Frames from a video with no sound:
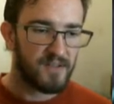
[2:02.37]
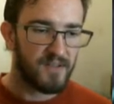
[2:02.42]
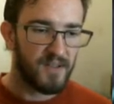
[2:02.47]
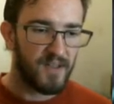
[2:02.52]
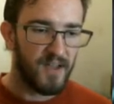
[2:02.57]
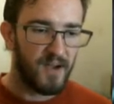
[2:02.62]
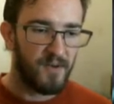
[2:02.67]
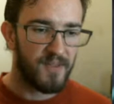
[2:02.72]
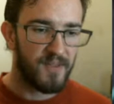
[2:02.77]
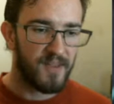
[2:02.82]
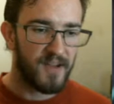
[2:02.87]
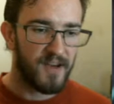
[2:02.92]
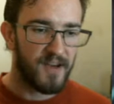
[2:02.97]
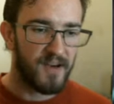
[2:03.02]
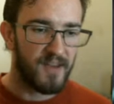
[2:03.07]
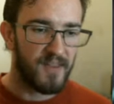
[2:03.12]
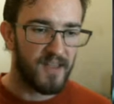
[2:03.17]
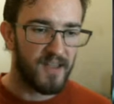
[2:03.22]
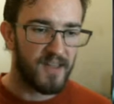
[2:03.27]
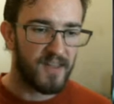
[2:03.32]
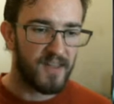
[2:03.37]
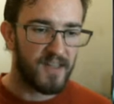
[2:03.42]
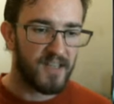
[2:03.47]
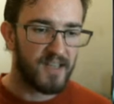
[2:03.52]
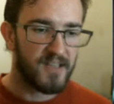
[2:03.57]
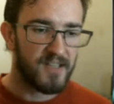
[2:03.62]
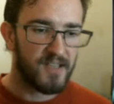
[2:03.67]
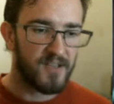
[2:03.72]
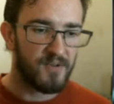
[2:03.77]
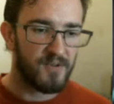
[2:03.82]
So one there, and then
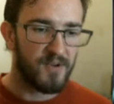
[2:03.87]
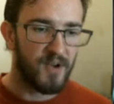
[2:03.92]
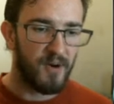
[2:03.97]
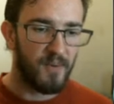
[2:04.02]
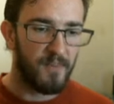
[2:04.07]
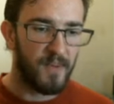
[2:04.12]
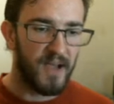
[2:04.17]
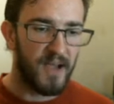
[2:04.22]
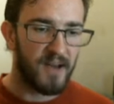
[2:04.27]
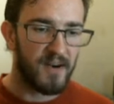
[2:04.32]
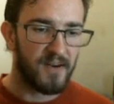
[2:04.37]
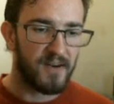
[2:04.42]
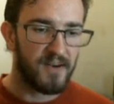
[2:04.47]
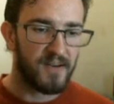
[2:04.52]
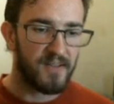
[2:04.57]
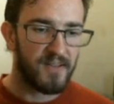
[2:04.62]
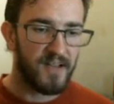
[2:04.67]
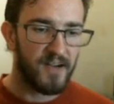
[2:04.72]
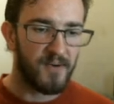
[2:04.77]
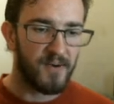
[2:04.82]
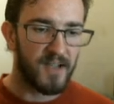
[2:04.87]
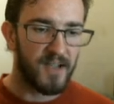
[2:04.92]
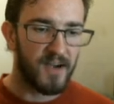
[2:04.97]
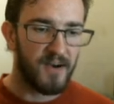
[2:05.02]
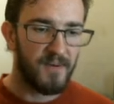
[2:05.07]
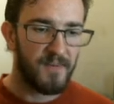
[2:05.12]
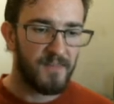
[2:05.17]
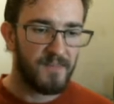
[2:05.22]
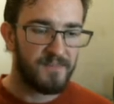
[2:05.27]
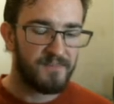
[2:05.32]
these two don't matter. There we
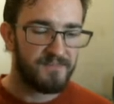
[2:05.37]
go.